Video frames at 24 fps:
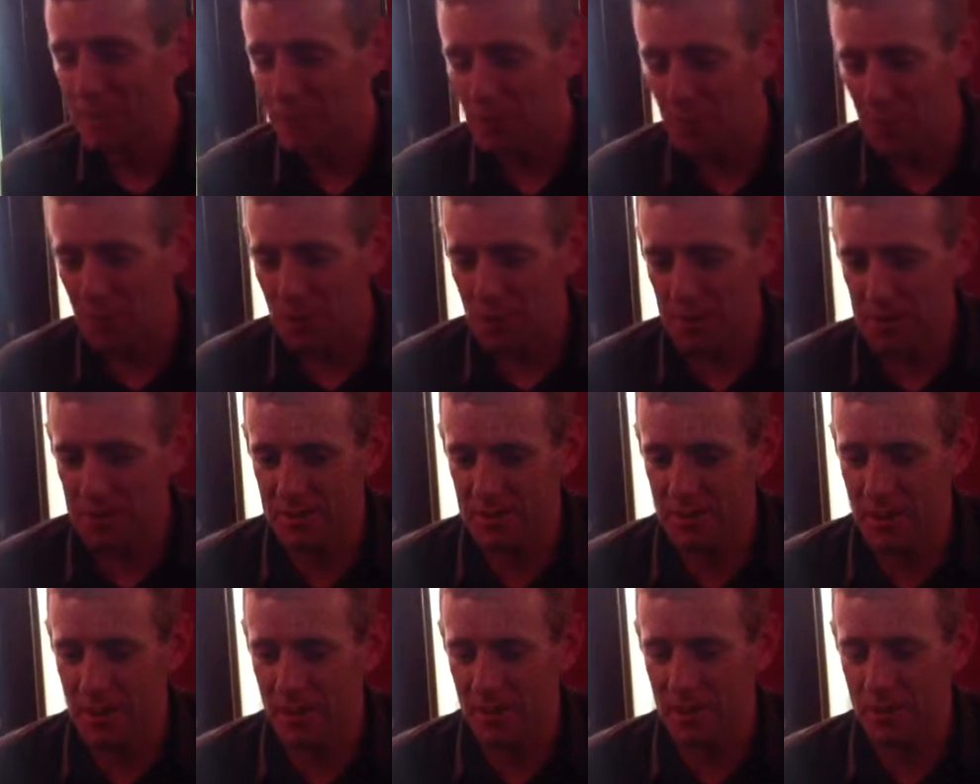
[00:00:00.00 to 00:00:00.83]
But what a
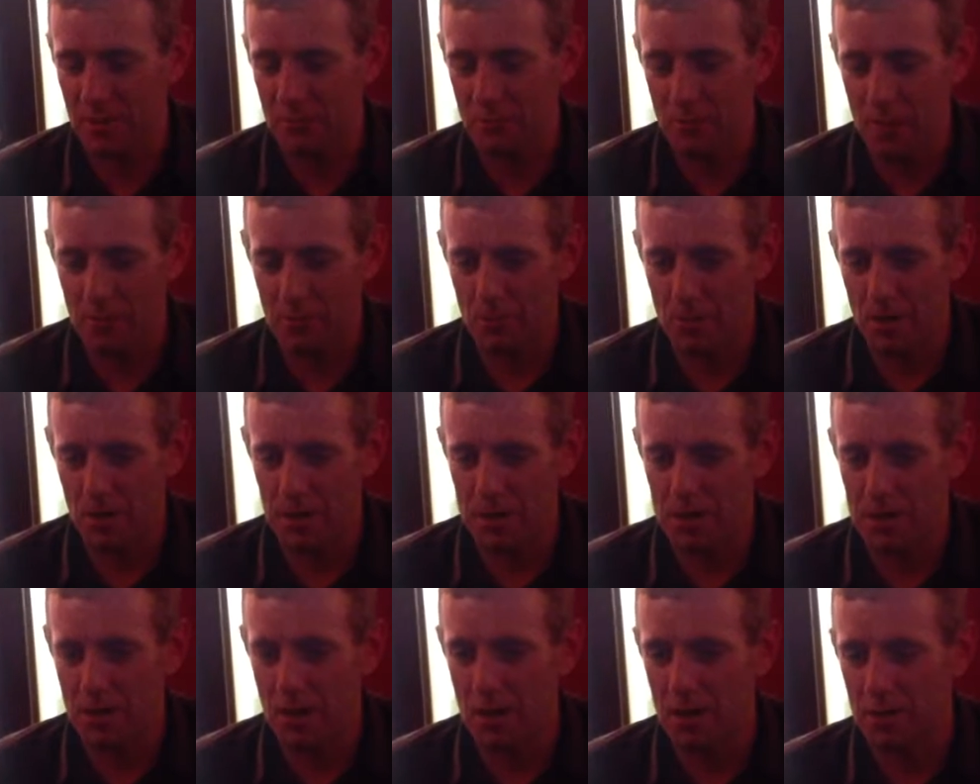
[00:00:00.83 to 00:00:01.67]
song and, and what a
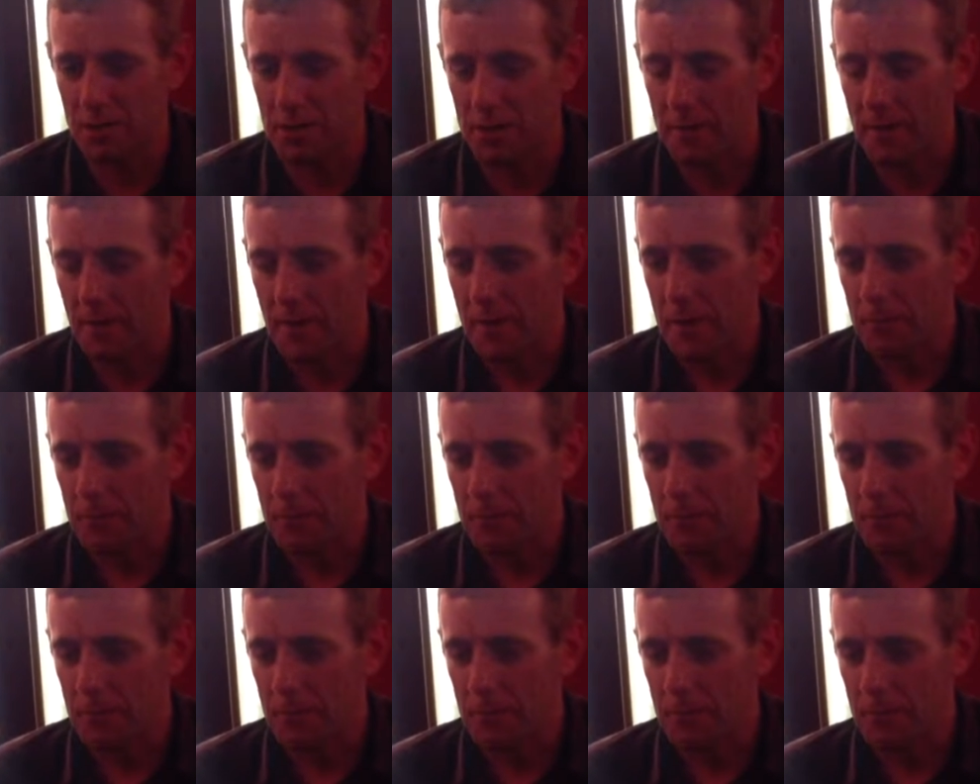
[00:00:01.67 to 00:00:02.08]
genre.